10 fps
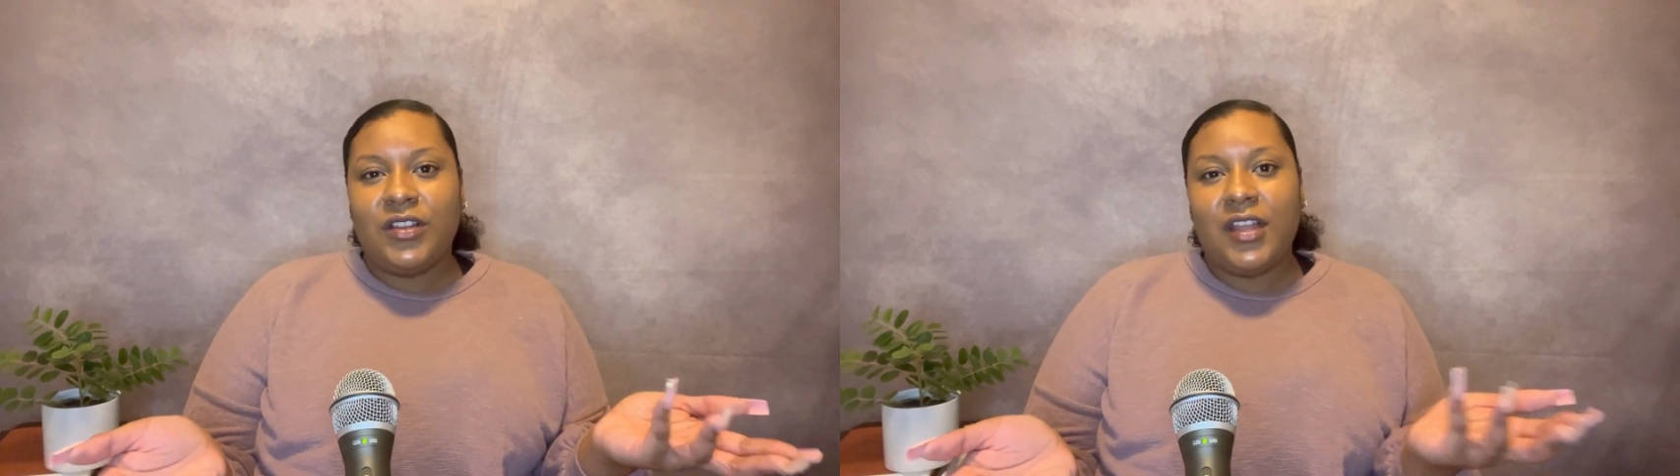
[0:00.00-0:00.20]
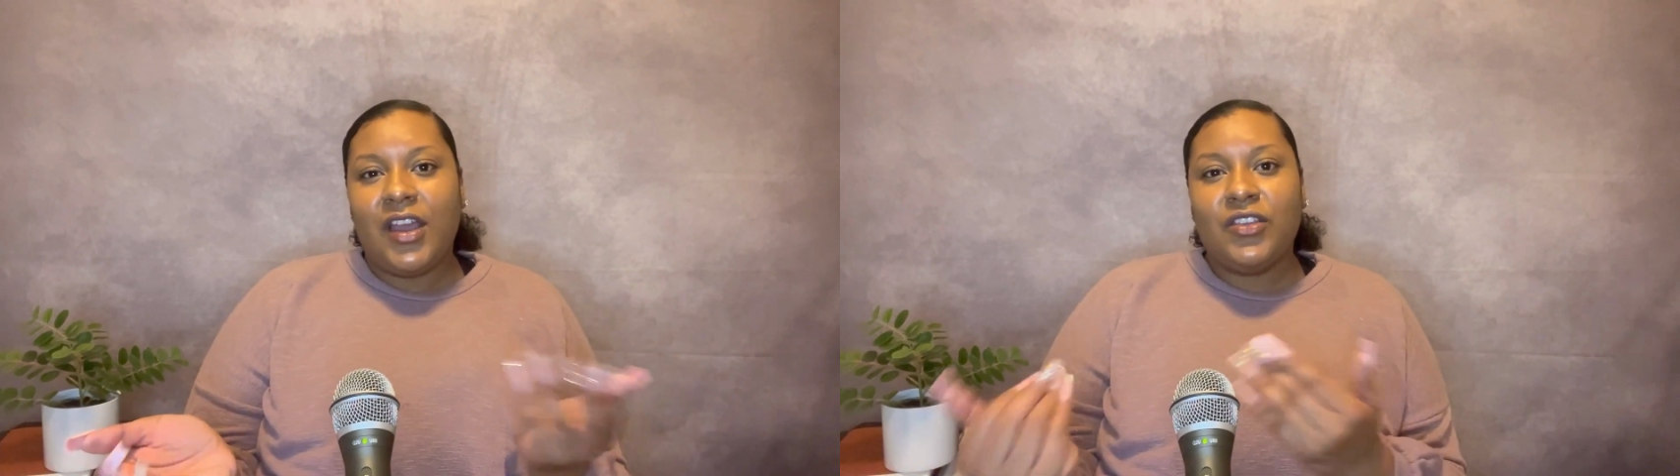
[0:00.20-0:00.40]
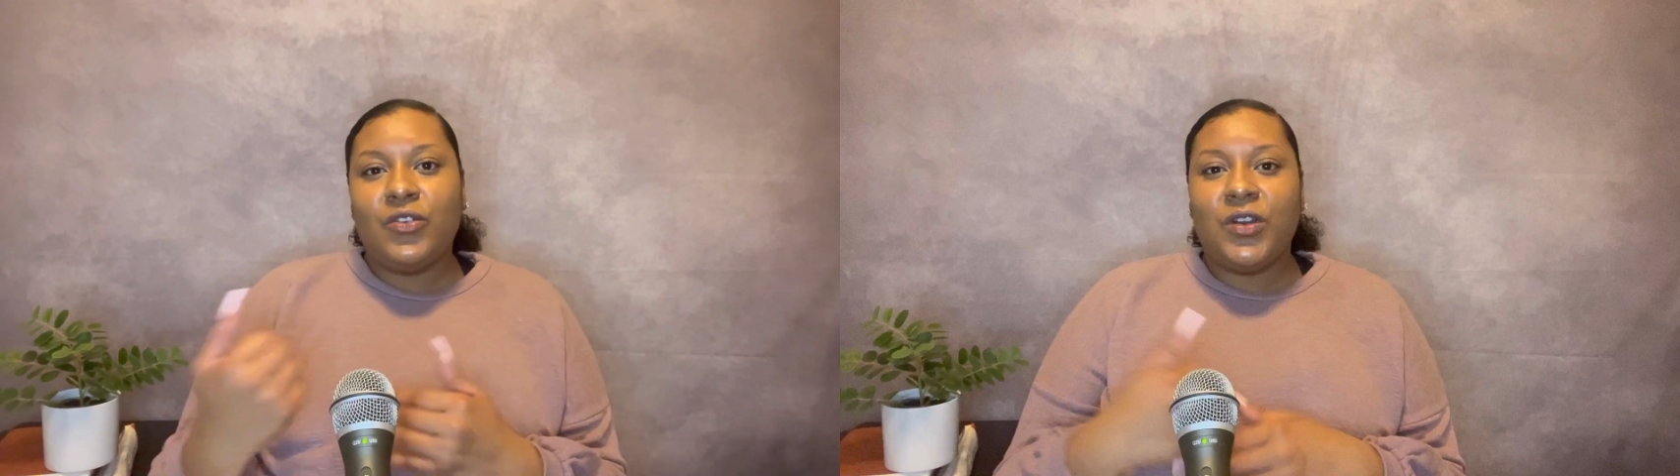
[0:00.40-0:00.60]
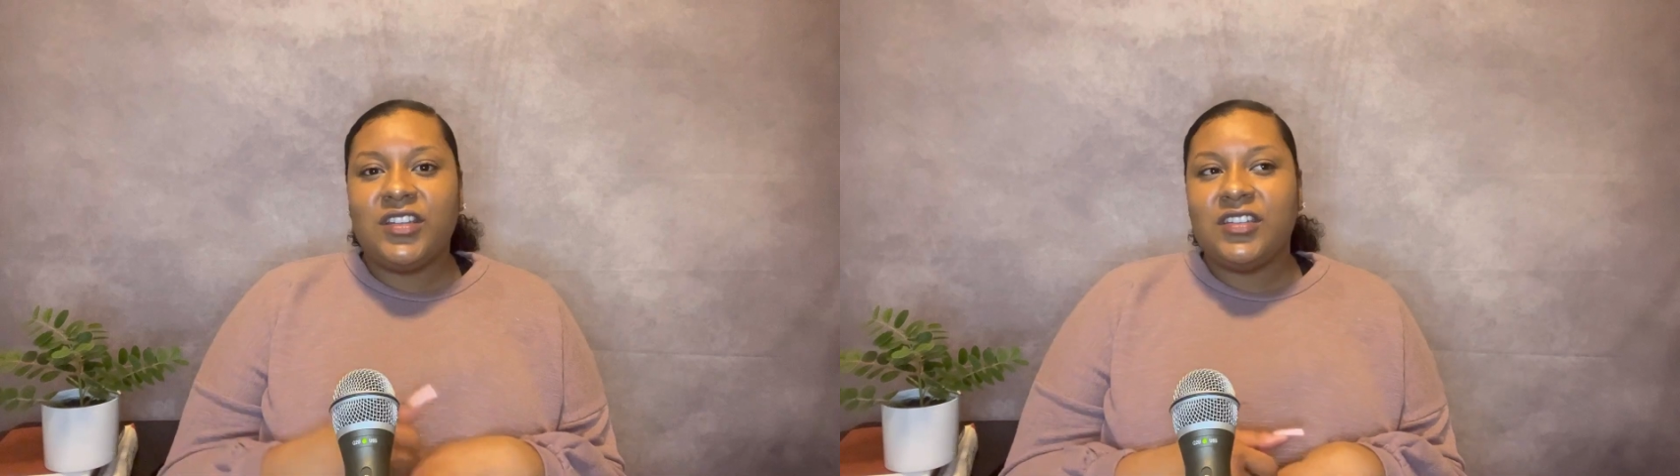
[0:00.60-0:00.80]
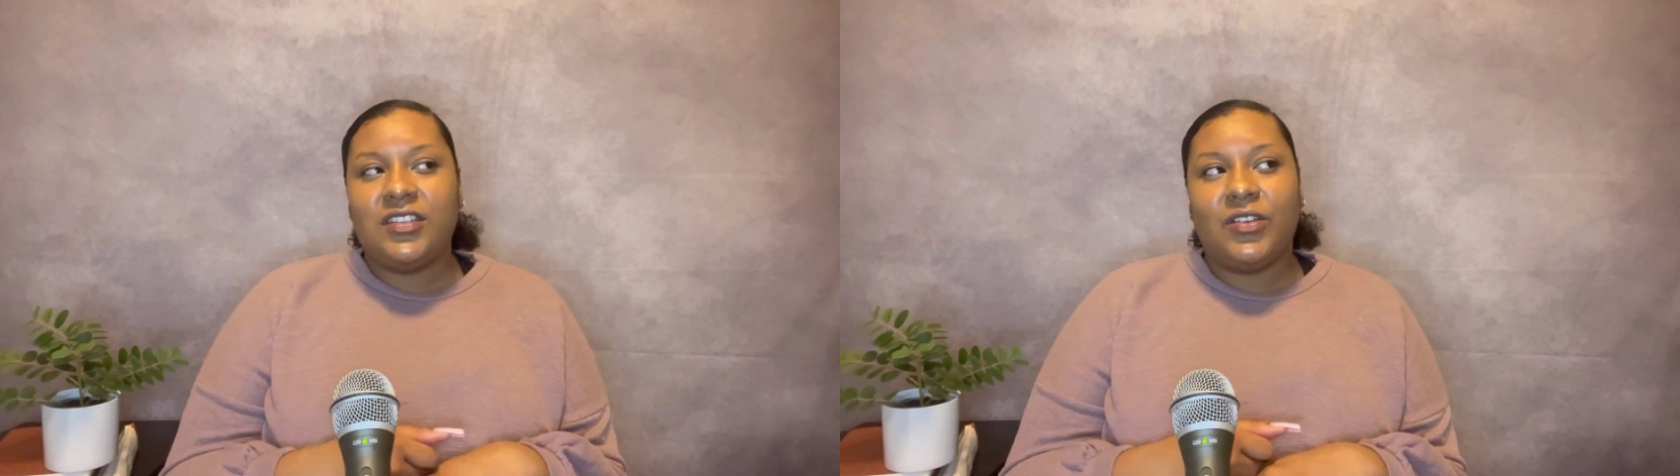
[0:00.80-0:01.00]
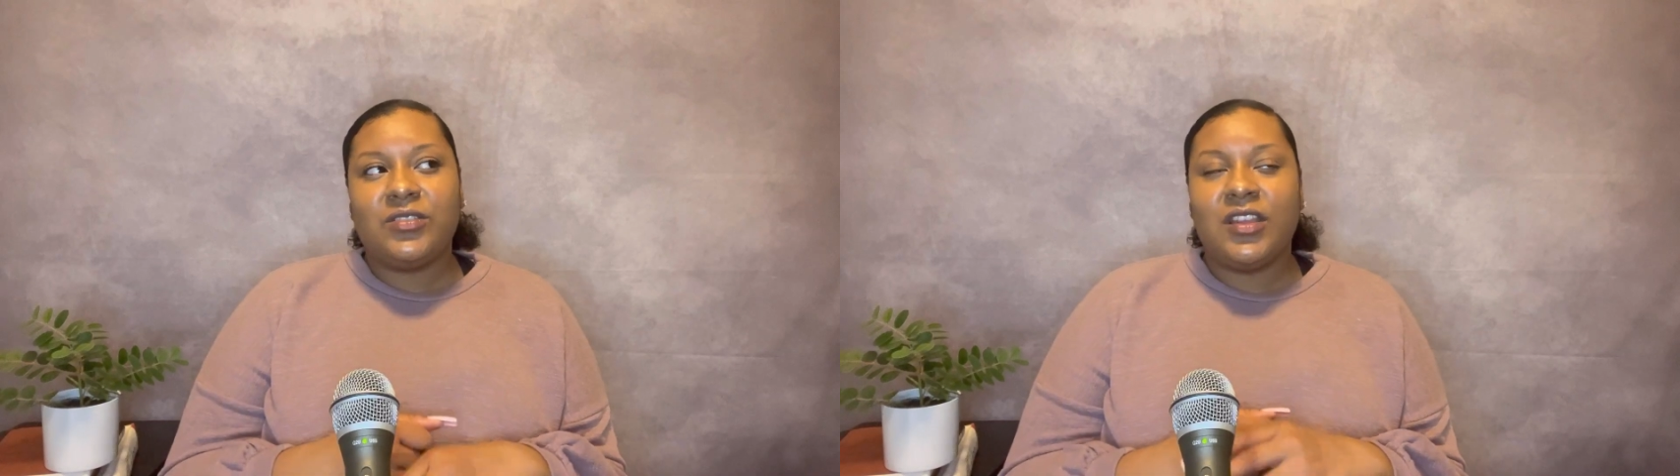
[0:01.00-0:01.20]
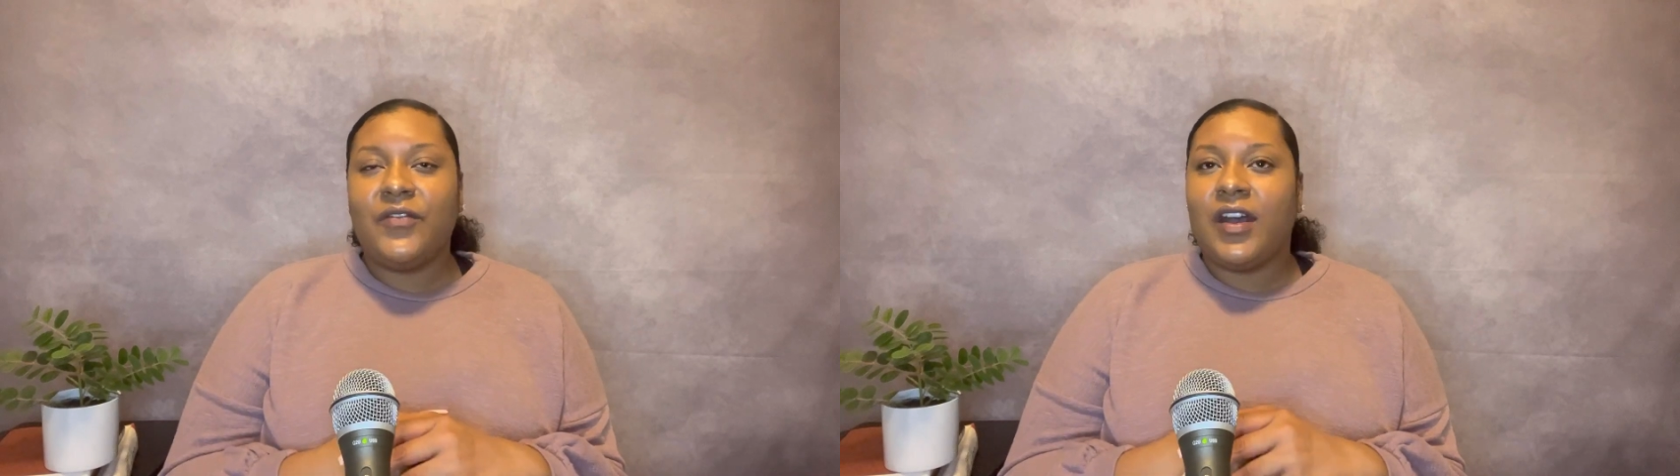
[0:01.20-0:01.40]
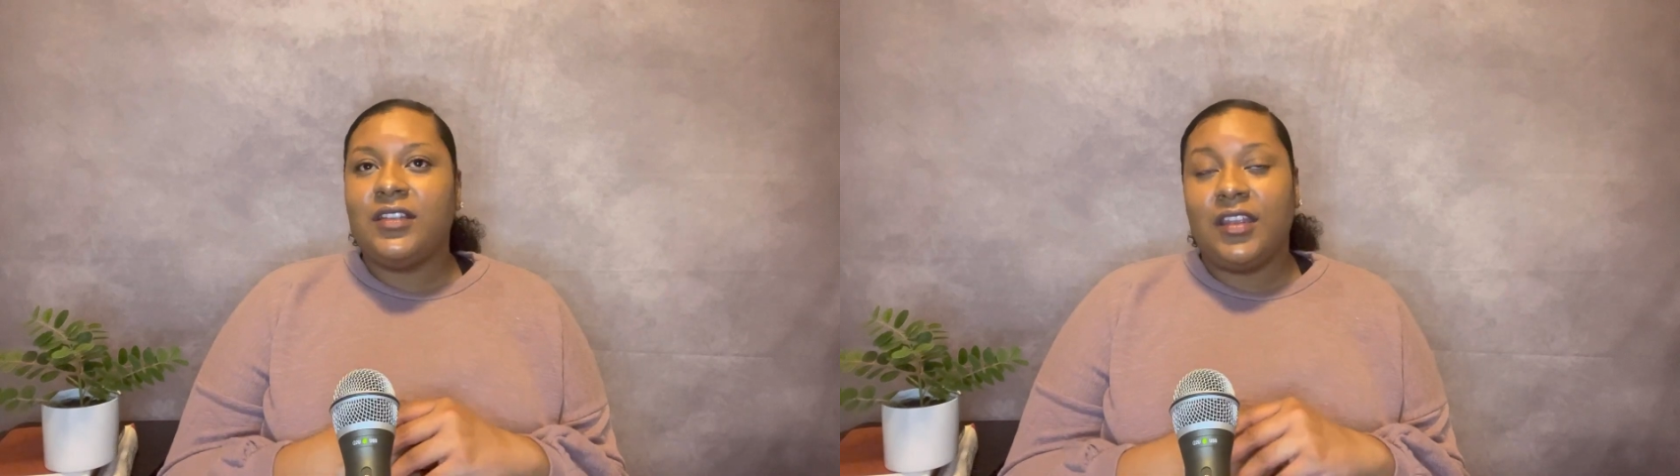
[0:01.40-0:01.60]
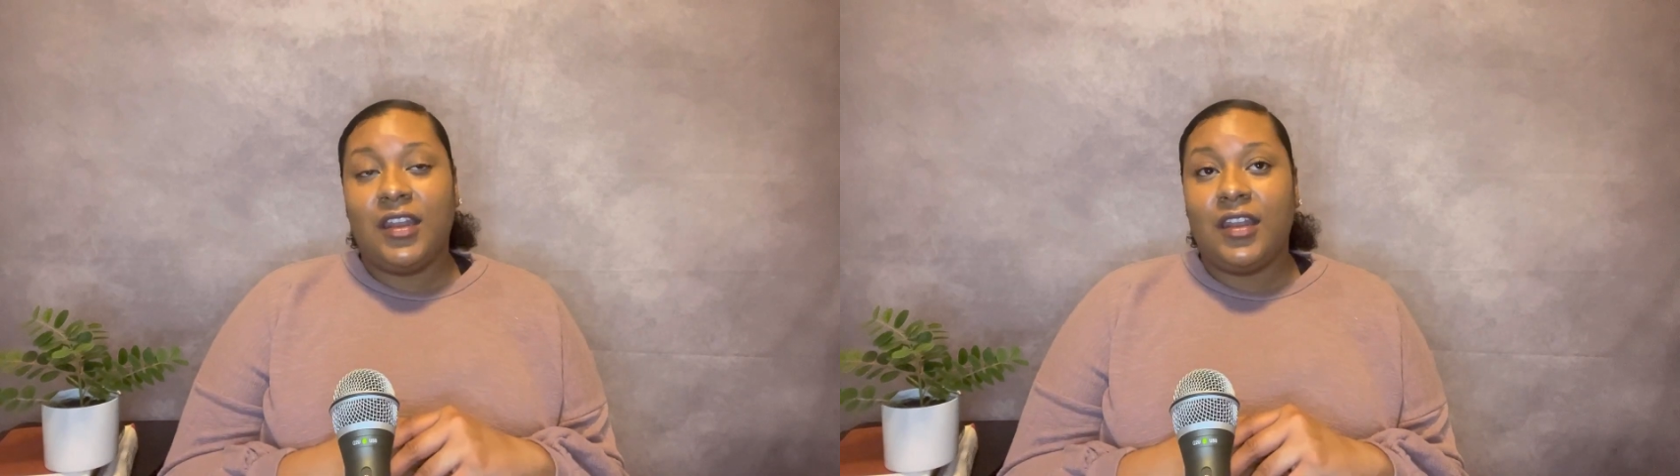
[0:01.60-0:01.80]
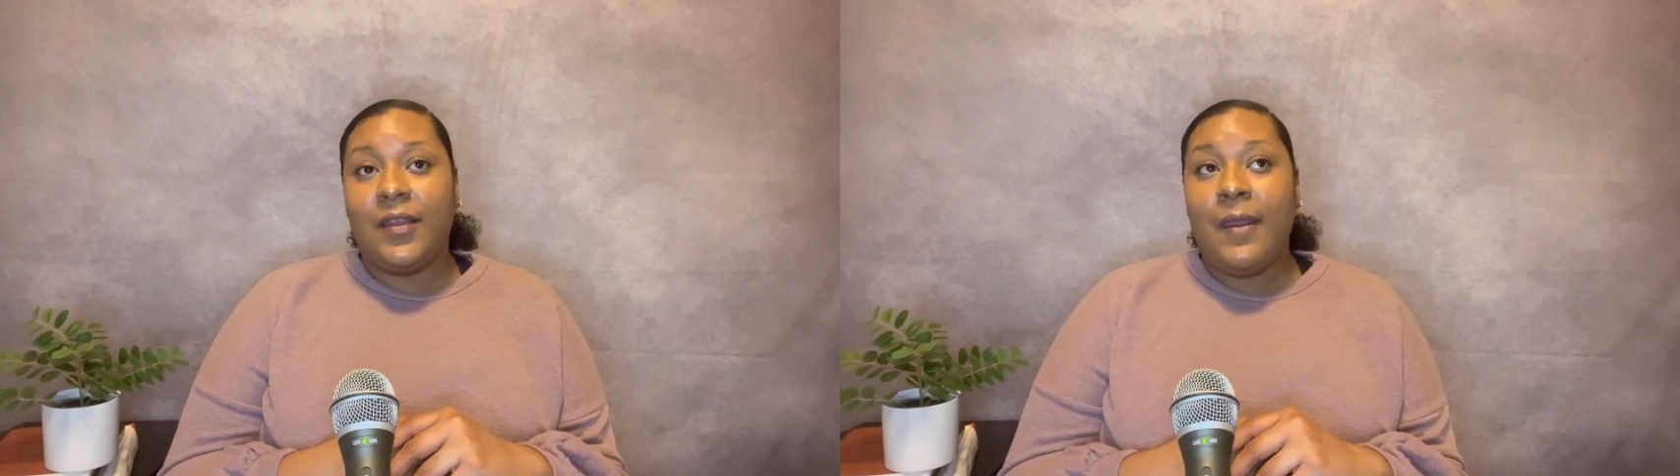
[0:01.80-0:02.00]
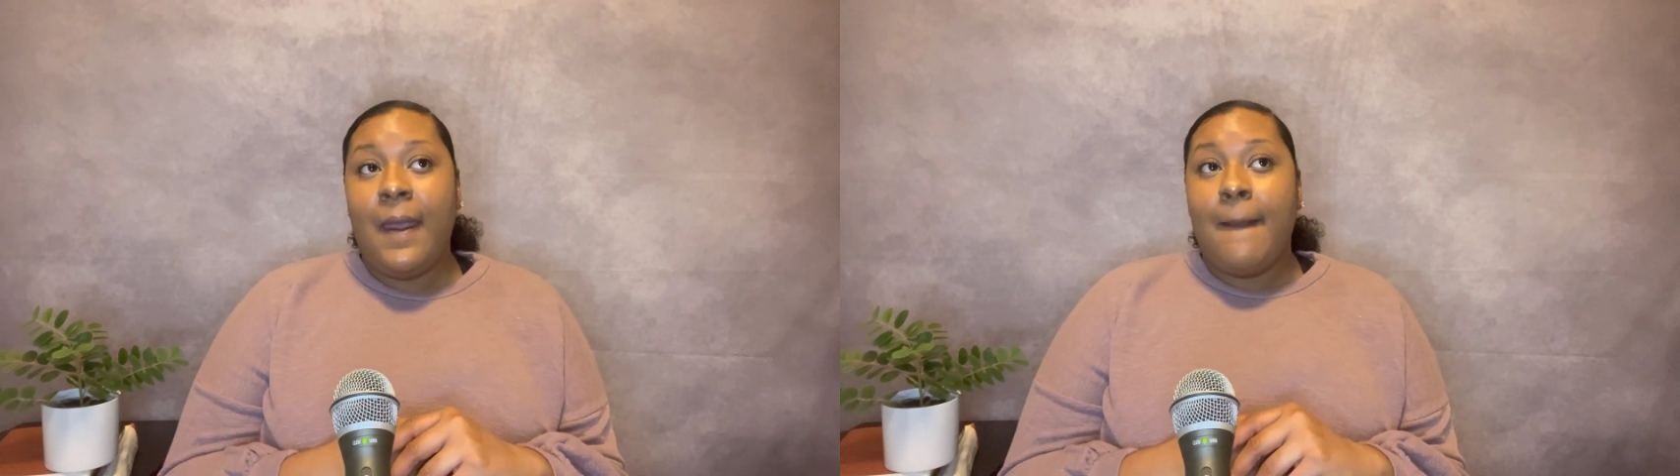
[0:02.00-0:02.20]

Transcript: And now you questioning your self-identity.